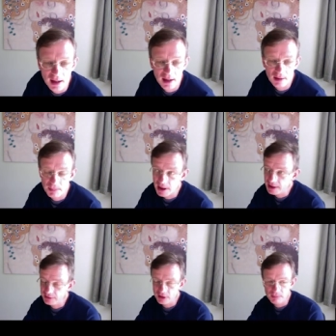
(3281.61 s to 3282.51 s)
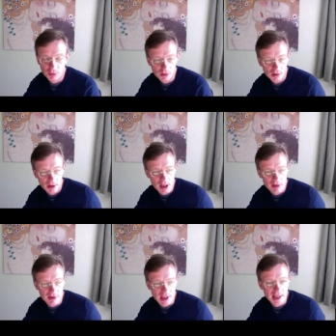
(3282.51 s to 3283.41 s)
uh, by an example
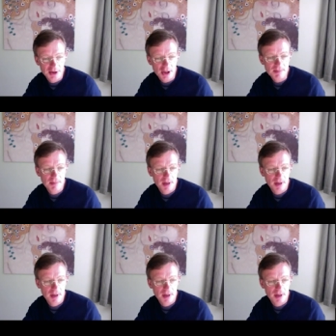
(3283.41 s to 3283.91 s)
earlier in the lecture,